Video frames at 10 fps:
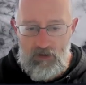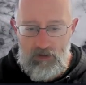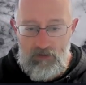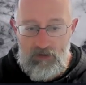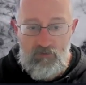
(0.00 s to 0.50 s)

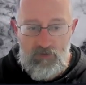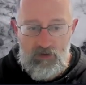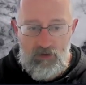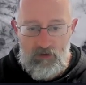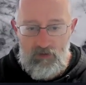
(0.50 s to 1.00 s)
In this
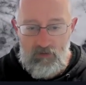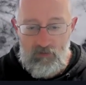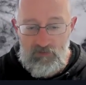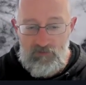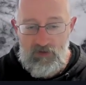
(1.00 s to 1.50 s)
video
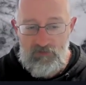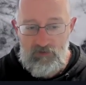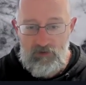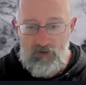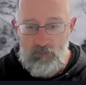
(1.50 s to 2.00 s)

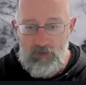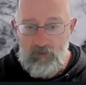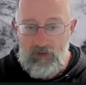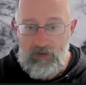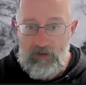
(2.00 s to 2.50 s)
series, we're
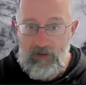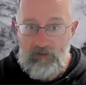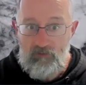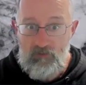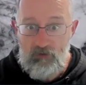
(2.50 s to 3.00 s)
looking
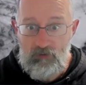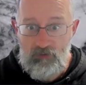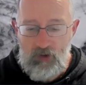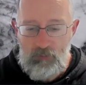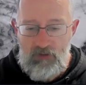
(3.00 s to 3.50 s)
at functional
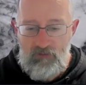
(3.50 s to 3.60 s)
anatomy.